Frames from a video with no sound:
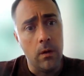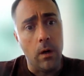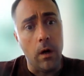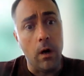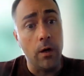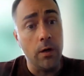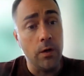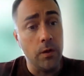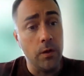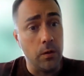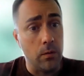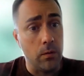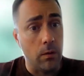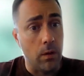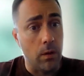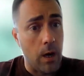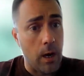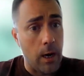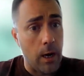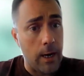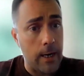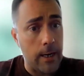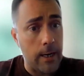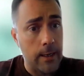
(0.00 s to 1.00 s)

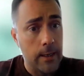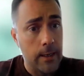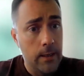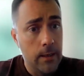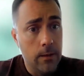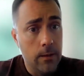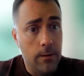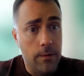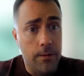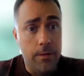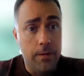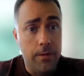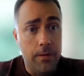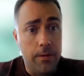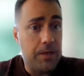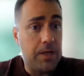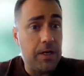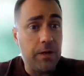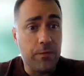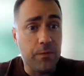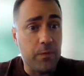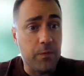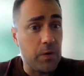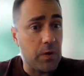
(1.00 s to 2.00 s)
underlying the
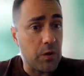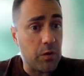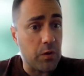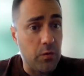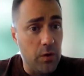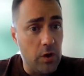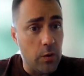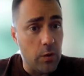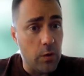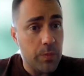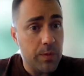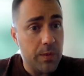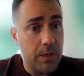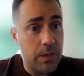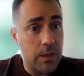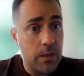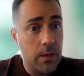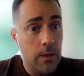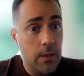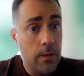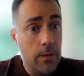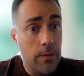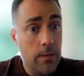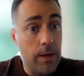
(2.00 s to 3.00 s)
different groups
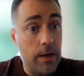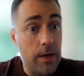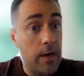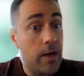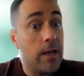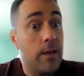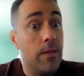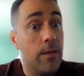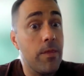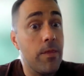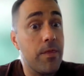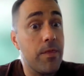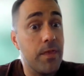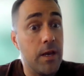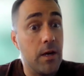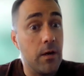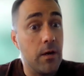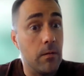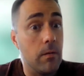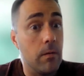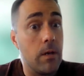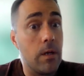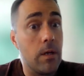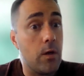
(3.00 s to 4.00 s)
that in
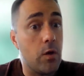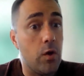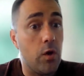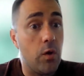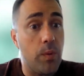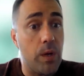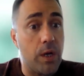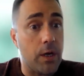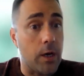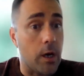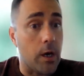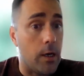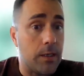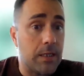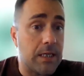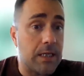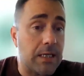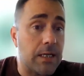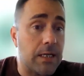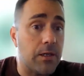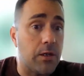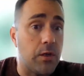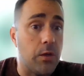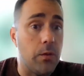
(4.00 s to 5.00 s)
theory could be
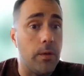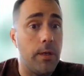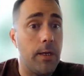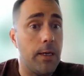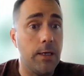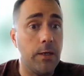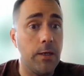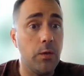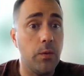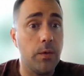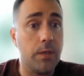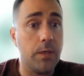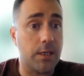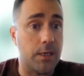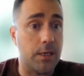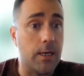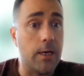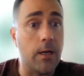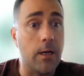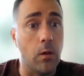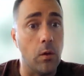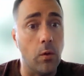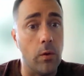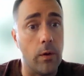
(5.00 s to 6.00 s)
constituted into a
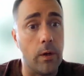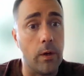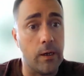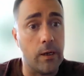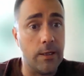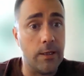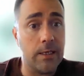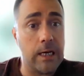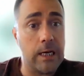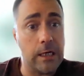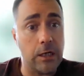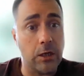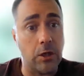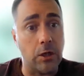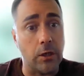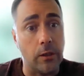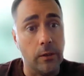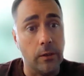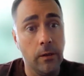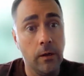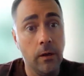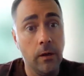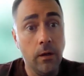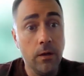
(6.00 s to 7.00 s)
single organization.
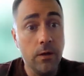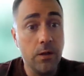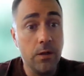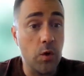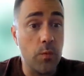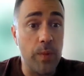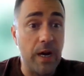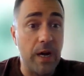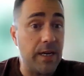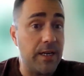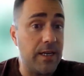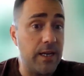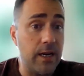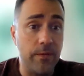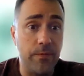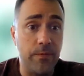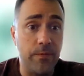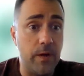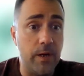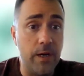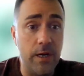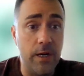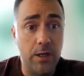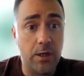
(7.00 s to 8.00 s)
So by
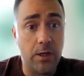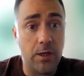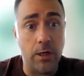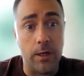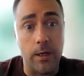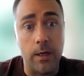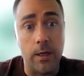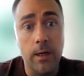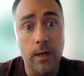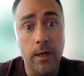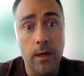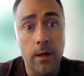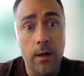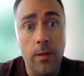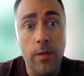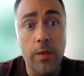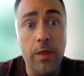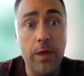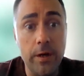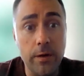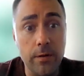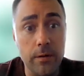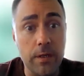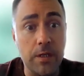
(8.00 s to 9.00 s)
definition,
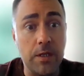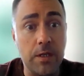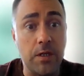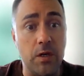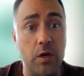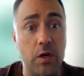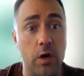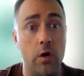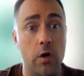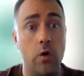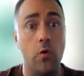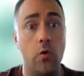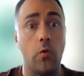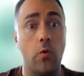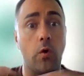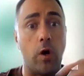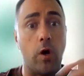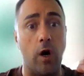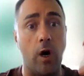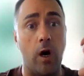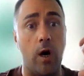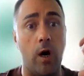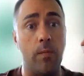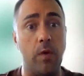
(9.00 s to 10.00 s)
there is no
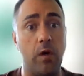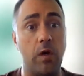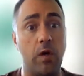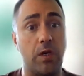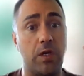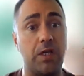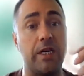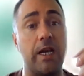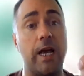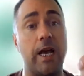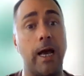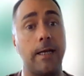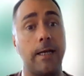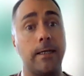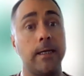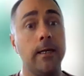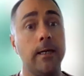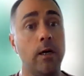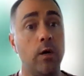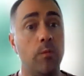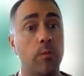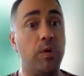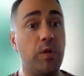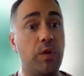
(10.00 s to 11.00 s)
common set
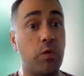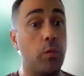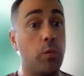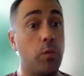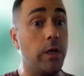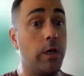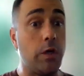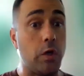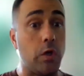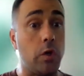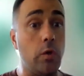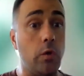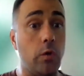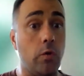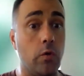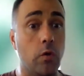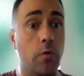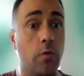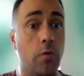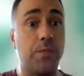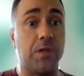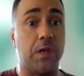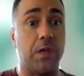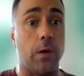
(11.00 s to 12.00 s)
between two
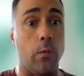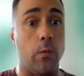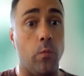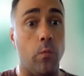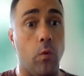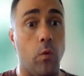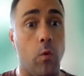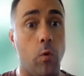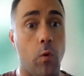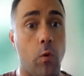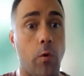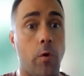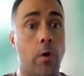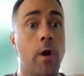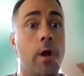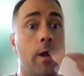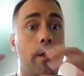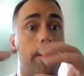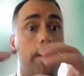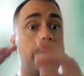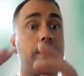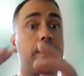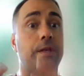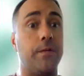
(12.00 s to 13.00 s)
groups at war
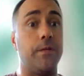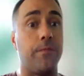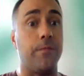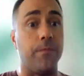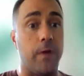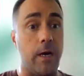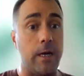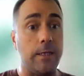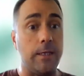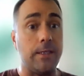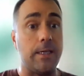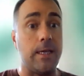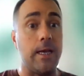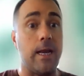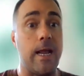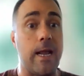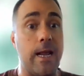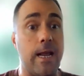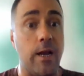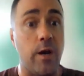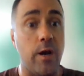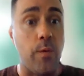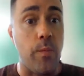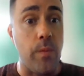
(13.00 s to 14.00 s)
that defines an
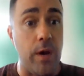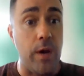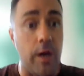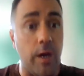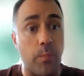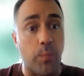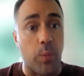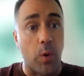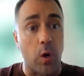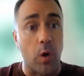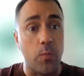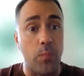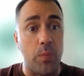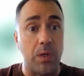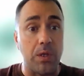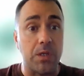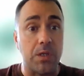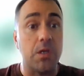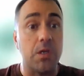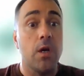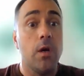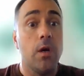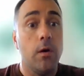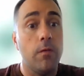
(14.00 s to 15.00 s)
animating
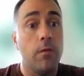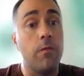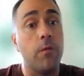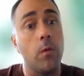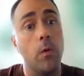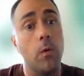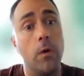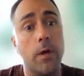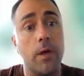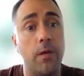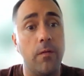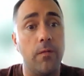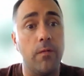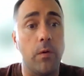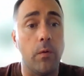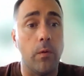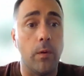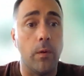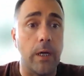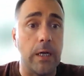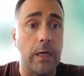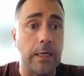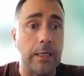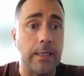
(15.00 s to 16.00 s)
purpose for a given
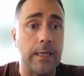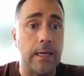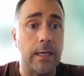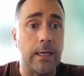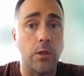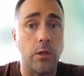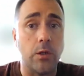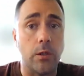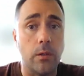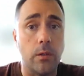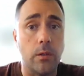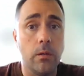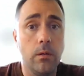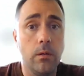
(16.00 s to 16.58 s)
organization.